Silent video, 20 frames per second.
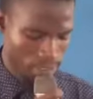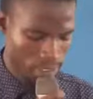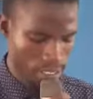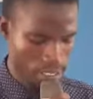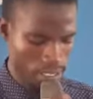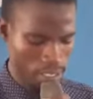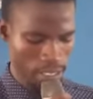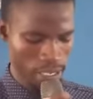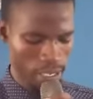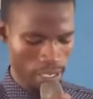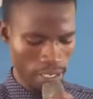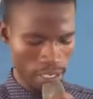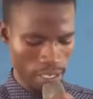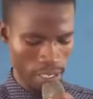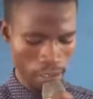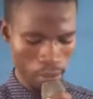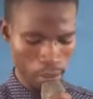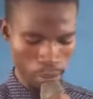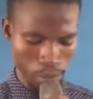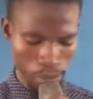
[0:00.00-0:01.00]
standing
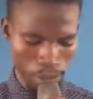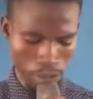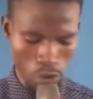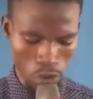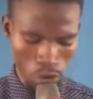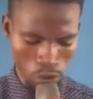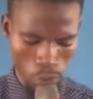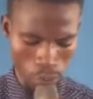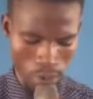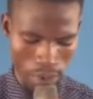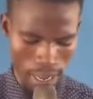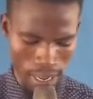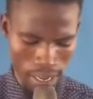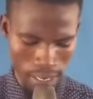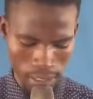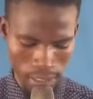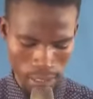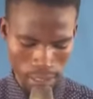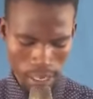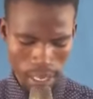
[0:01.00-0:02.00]
here, because
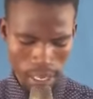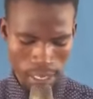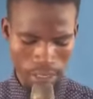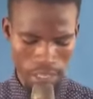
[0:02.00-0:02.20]
why?